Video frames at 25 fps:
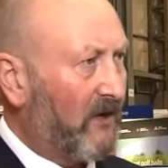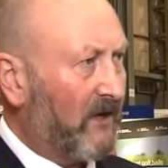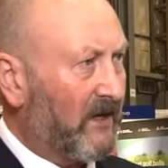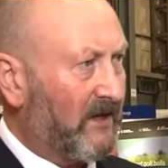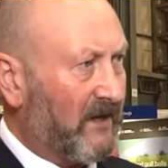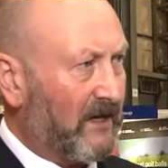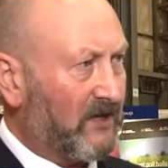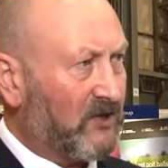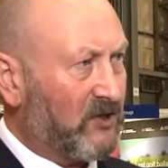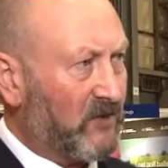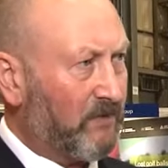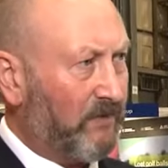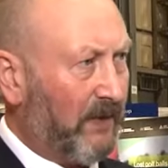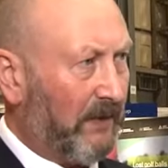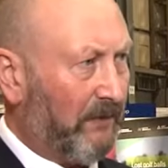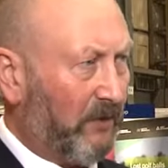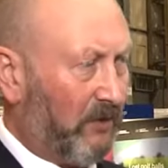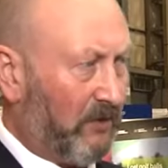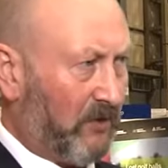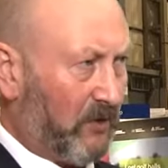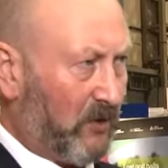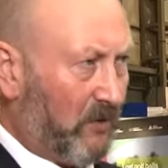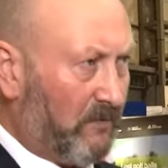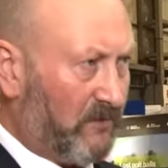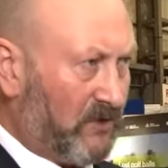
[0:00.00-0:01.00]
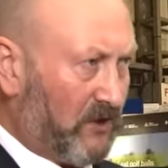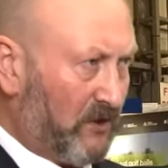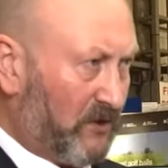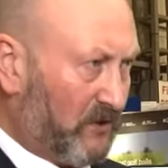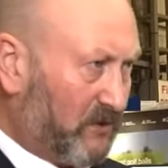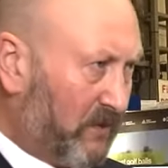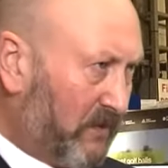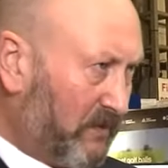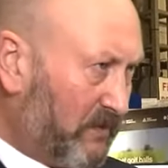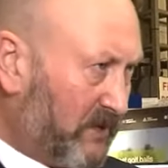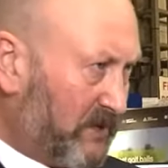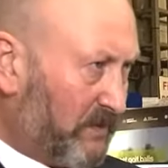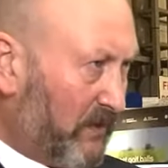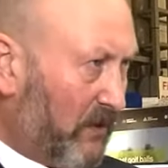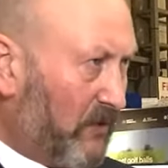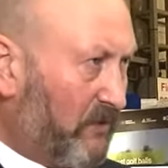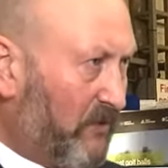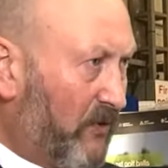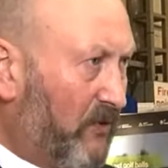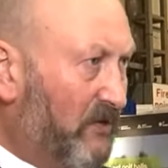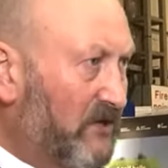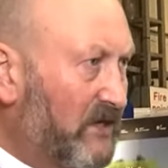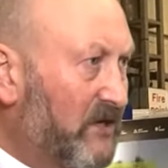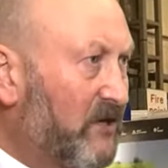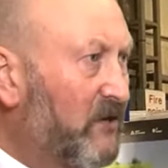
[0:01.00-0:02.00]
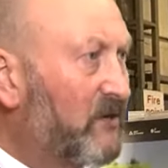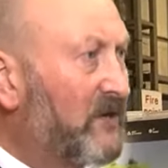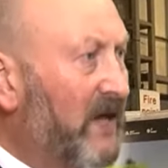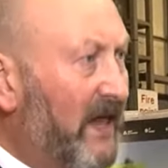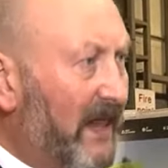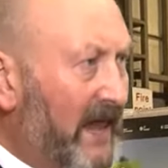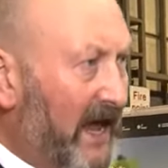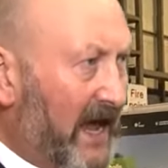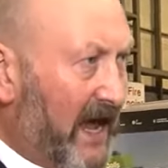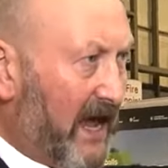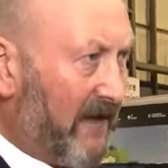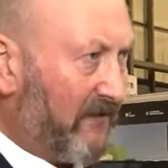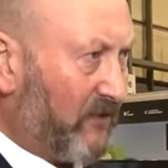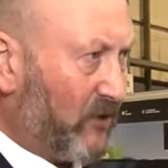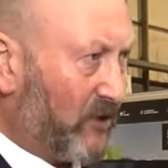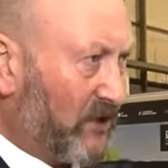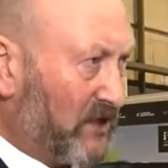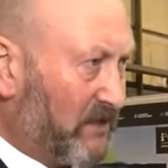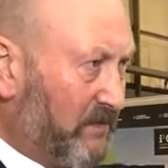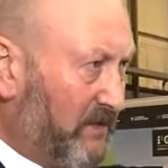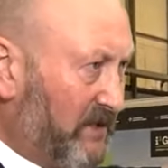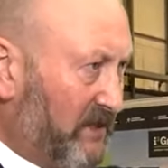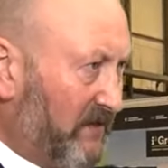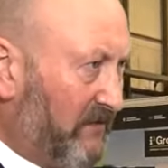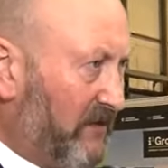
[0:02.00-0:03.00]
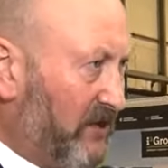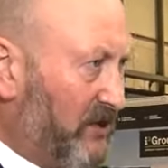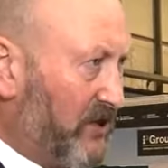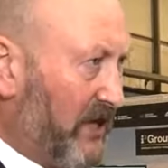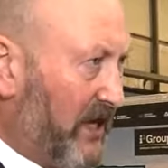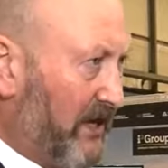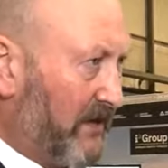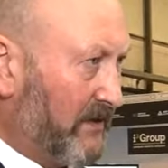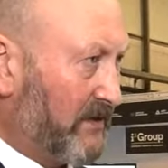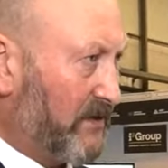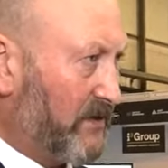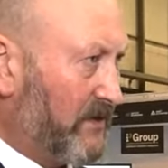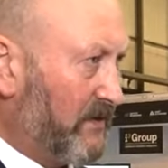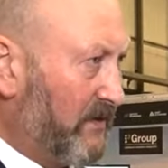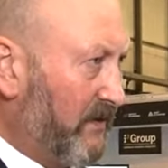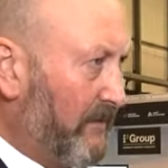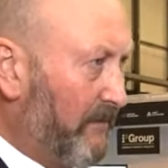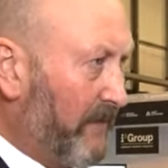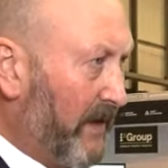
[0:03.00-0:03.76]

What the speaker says: and then people will come to us with bespoke projects and go, I've got a specific challenge.